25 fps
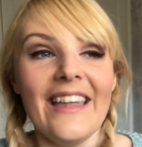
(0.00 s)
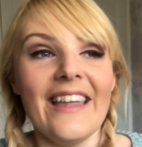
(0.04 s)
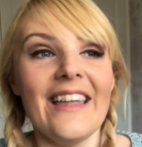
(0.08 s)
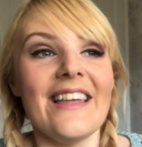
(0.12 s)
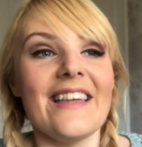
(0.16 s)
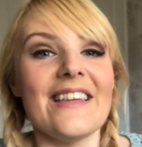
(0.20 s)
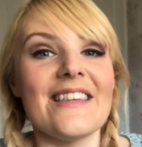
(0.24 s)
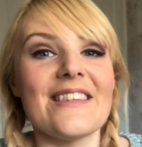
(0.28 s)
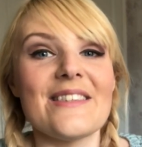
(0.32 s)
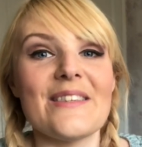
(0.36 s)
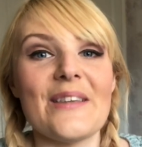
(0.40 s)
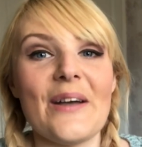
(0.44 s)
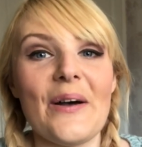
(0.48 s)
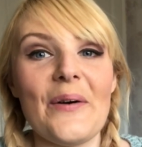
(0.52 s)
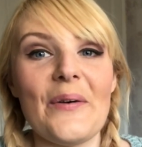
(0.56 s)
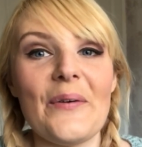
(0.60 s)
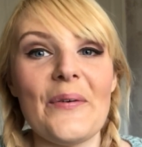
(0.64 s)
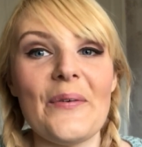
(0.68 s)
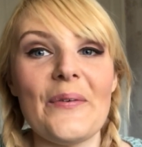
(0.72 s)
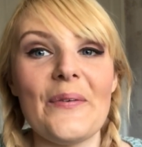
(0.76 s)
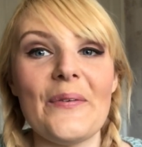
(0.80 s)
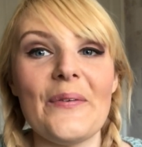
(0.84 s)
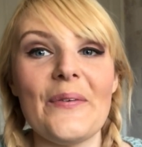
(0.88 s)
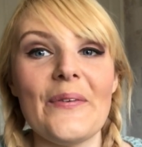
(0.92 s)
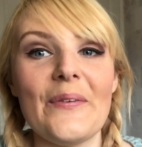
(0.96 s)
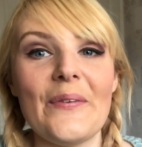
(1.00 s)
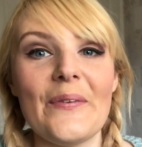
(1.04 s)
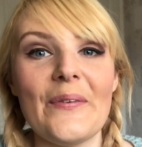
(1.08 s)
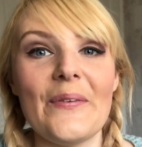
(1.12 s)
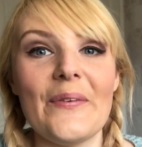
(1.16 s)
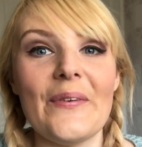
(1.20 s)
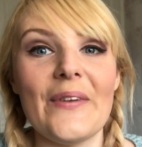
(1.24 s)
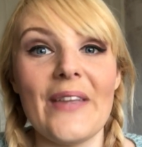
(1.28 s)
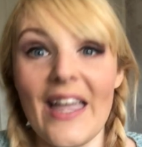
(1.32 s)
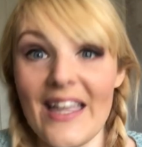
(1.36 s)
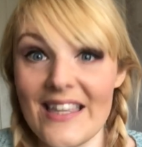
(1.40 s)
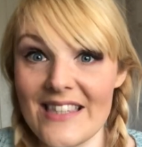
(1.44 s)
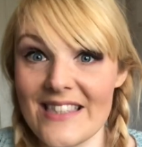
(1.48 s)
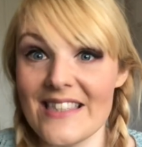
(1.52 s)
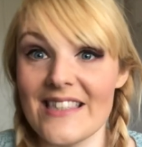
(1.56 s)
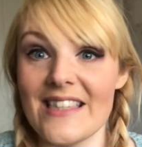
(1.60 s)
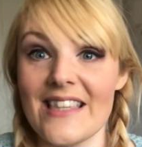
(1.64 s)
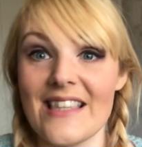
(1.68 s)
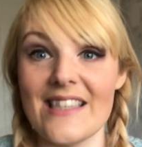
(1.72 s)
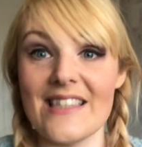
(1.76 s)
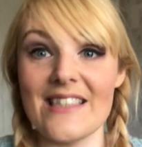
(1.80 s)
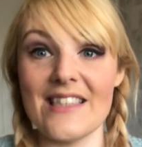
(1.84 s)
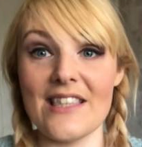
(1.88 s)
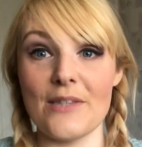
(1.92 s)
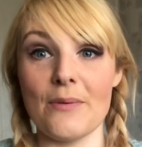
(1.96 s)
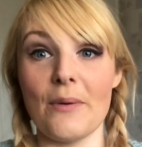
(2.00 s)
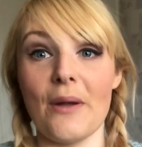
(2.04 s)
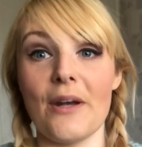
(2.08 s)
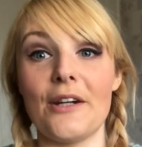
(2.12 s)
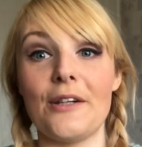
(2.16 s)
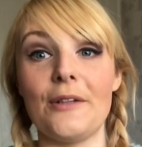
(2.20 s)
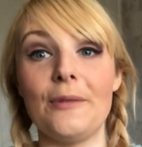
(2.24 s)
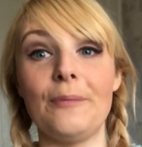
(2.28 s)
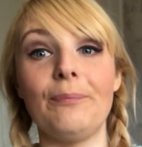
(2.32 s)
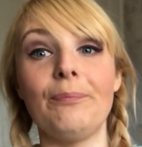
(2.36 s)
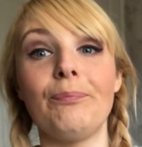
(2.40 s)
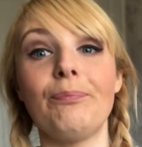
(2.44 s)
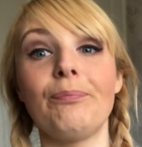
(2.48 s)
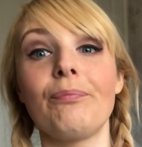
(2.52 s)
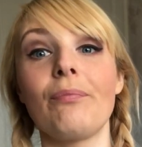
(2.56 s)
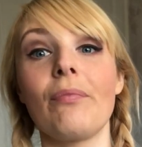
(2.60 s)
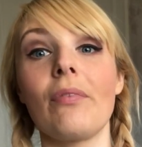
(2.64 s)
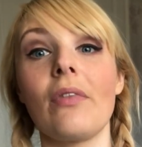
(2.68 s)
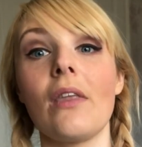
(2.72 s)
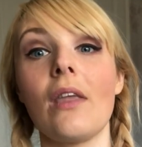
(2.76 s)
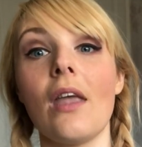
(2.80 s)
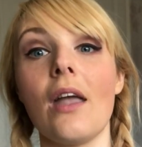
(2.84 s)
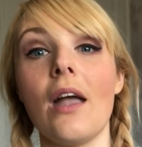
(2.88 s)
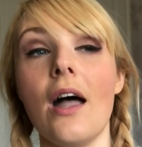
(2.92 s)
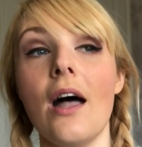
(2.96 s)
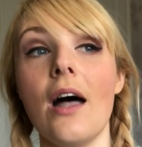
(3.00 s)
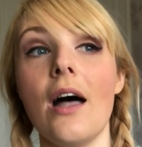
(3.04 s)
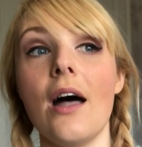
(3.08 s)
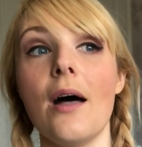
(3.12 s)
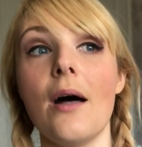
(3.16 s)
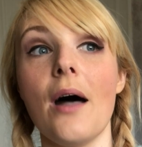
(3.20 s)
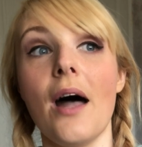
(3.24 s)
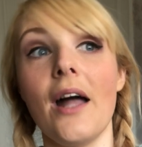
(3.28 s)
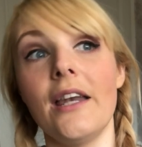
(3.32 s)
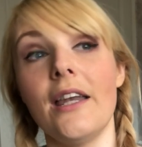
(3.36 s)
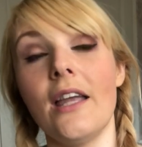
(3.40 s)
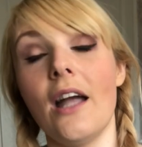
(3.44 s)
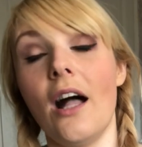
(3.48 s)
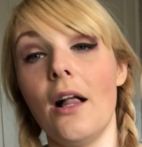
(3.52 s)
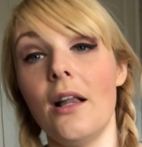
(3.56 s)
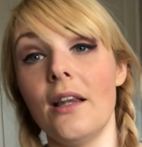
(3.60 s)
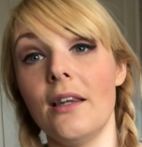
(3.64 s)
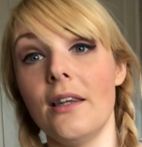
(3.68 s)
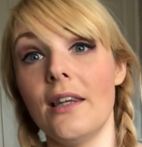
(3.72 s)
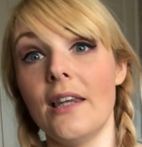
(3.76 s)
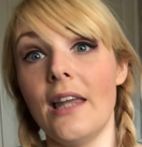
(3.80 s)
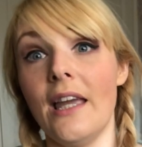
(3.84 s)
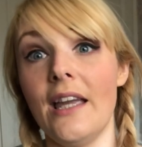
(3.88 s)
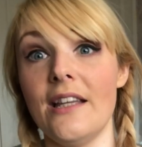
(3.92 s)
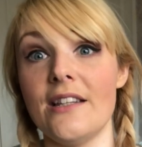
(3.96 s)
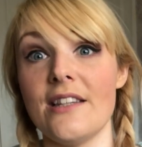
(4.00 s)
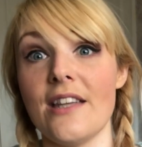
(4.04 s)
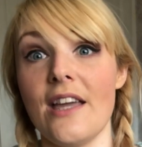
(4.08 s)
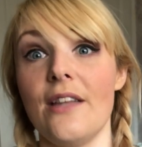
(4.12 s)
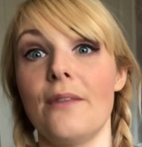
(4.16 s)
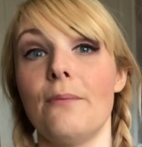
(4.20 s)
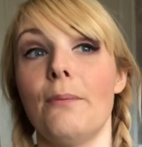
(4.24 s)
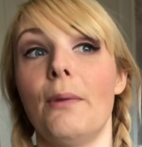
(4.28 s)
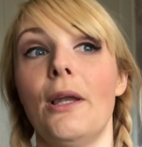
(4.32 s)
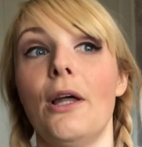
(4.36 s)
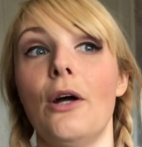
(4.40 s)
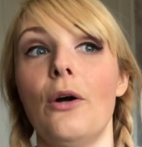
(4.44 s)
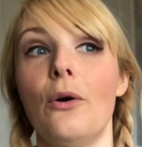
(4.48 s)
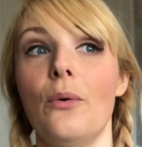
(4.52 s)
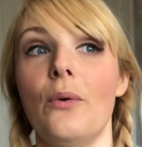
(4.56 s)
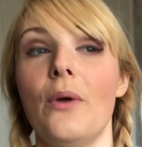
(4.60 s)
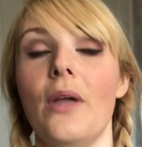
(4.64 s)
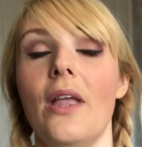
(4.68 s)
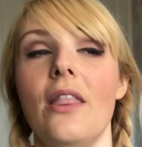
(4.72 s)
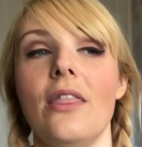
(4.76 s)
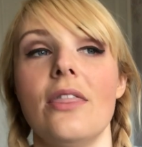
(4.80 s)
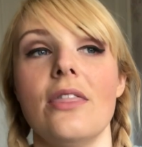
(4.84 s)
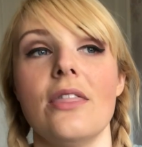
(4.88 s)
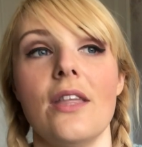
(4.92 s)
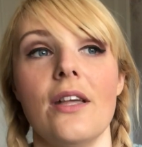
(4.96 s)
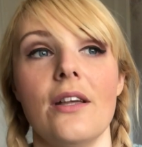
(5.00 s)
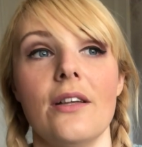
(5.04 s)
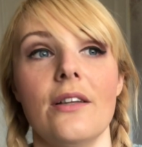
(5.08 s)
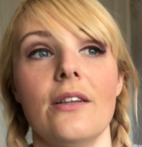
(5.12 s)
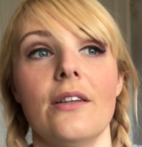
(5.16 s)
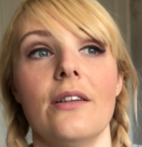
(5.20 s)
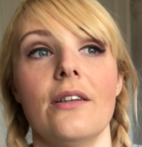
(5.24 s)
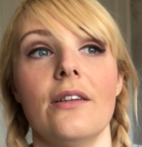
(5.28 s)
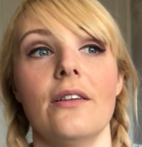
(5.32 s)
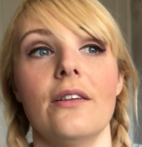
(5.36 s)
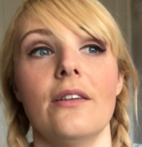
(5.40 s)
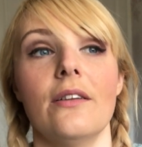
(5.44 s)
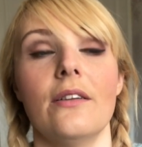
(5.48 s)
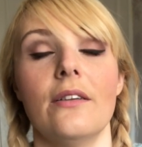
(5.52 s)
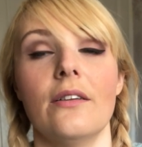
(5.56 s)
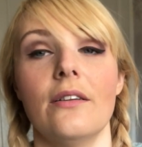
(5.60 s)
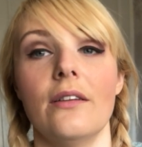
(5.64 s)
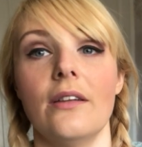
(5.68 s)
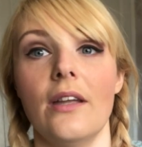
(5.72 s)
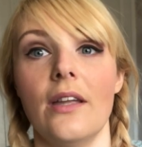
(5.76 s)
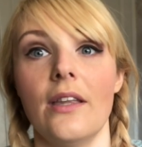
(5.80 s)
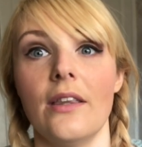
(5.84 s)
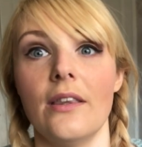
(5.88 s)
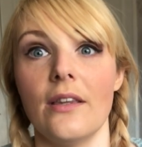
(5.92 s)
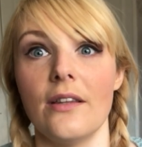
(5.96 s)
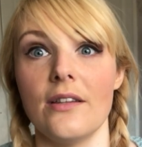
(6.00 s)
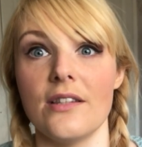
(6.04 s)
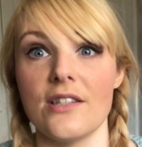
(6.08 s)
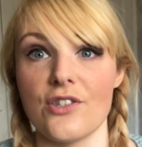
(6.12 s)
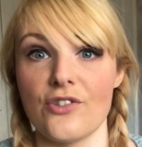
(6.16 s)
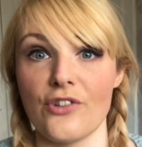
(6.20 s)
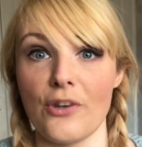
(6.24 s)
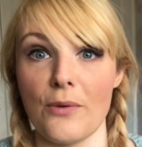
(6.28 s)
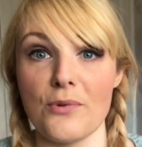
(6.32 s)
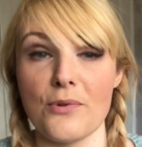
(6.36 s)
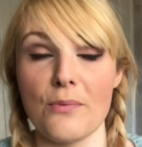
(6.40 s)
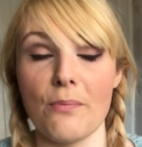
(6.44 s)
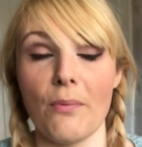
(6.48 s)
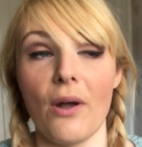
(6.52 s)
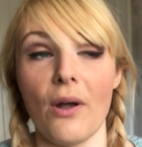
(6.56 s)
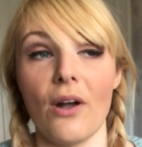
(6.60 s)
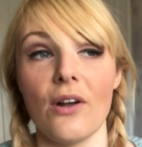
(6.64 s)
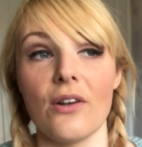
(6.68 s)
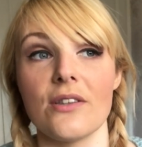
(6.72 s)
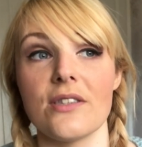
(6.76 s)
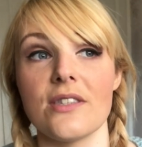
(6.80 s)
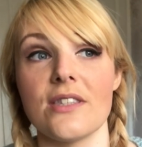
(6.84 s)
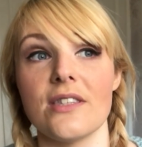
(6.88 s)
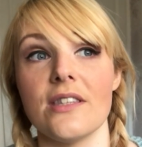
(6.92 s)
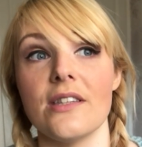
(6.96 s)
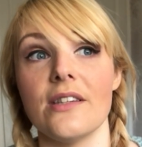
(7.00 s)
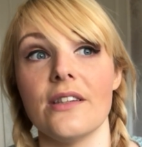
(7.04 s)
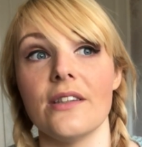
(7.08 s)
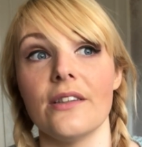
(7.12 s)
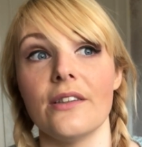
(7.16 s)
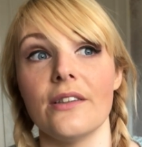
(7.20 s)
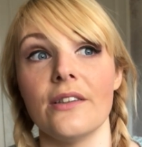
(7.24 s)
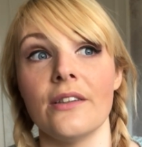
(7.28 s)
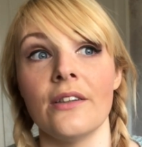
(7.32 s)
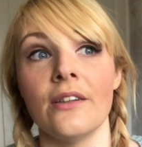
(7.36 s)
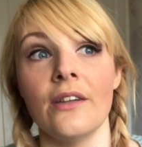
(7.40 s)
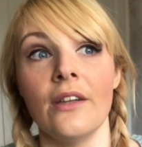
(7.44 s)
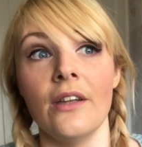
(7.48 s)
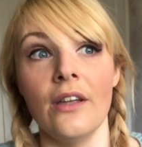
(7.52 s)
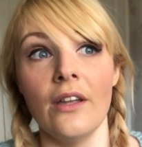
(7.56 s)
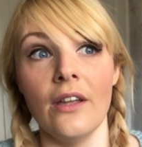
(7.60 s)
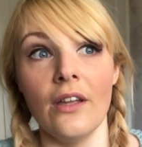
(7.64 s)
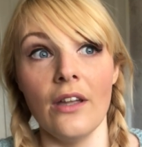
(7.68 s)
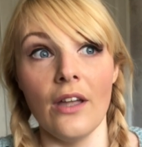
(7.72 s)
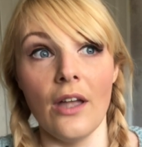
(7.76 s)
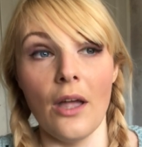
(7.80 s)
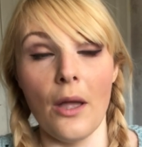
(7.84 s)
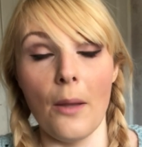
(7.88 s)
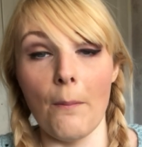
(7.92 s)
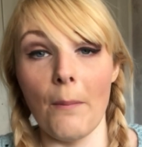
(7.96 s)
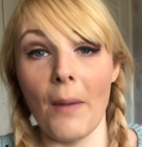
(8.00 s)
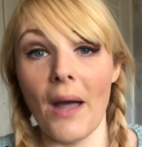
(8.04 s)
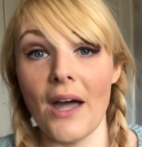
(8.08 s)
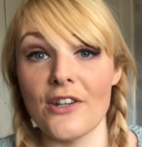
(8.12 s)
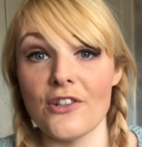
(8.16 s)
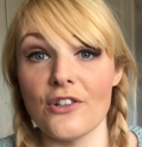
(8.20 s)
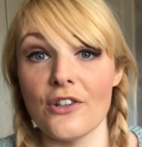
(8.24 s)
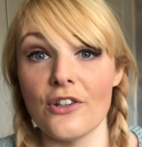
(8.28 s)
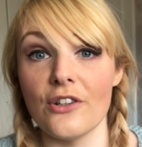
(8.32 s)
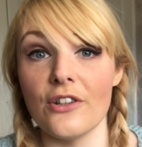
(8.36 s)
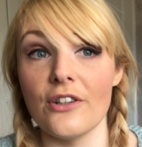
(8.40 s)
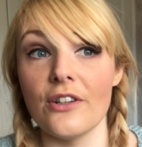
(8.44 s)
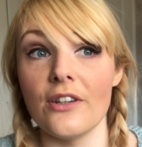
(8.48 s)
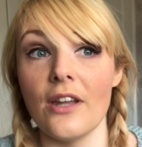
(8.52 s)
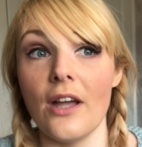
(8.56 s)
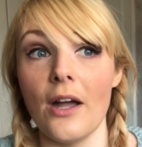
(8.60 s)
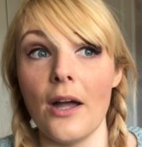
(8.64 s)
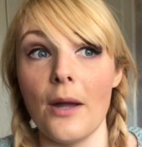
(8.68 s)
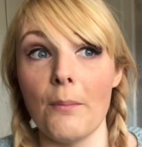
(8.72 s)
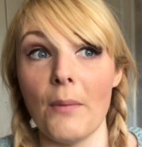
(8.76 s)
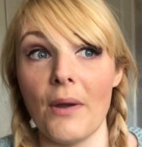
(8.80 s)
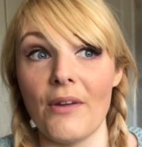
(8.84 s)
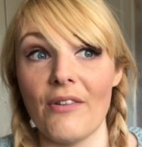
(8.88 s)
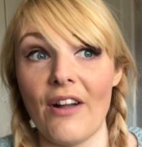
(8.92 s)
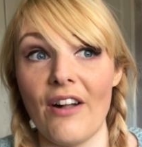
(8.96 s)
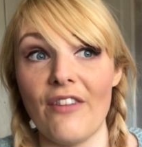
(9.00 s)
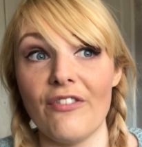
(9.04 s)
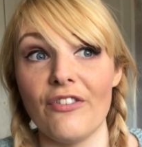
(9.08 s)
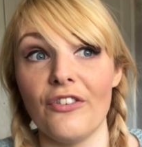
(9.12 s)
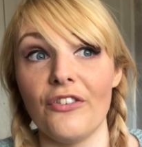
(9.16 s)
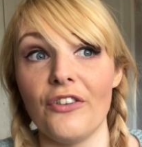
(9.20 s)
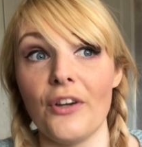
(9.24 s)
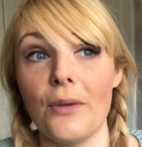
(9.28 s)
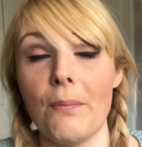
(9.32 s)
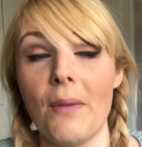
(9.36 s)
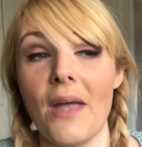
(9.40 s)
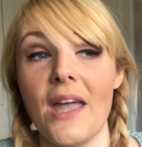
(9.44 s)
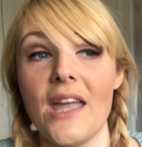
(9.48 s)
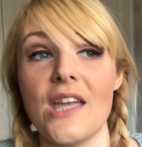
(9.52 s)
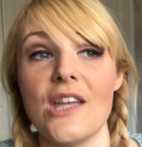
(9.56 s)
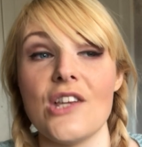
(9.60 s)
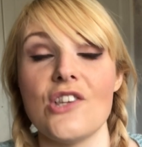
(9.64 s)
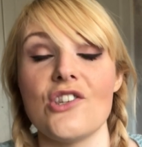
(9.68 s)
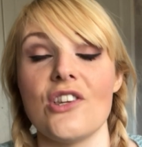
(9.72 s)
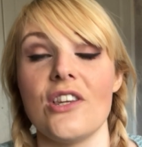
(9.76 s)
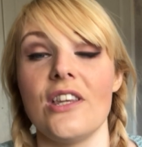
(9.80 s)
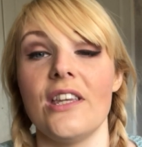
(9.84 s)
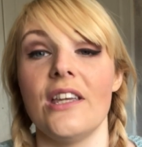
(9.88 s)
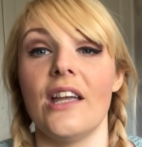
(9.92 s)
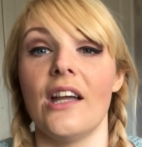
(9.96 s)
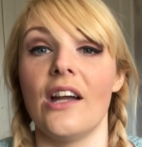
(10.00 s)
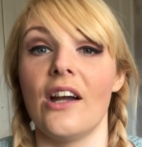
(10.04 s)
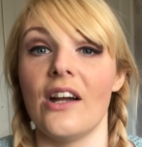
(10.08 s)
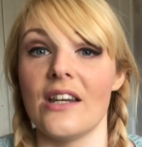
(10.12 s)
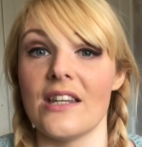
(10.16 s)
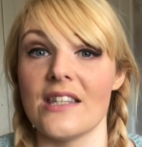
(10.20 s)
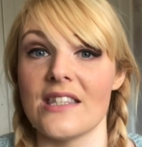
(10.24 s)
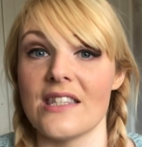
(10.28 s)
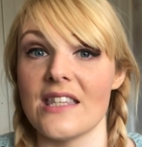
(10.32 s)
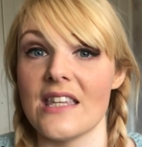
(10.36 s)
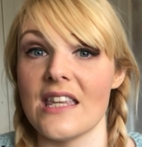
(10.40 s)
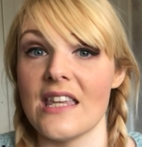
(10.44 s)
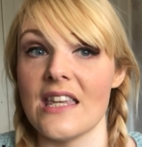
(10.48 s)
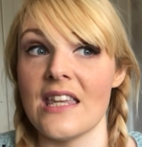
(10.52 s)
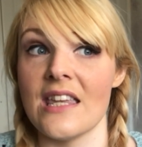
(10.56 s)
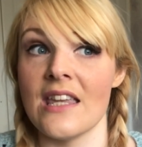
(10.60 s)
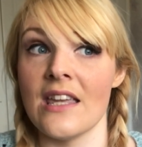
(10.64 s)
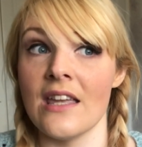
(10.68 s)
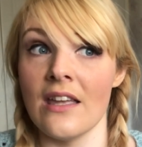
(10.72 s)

So yes, this is the sweater. And I'll link down below in the description box the pattern and my Ravelry page, and you can kind of see